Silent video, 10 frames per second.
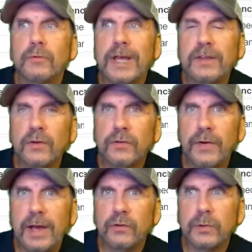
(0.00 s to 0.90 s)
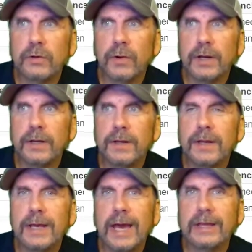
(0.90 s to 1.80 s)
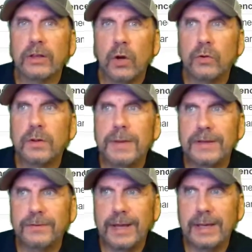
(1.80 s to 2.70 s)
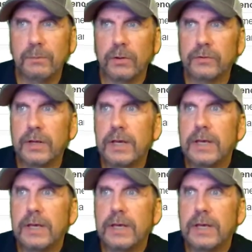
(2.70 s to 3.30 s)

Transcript: take those files we created and load them as tables.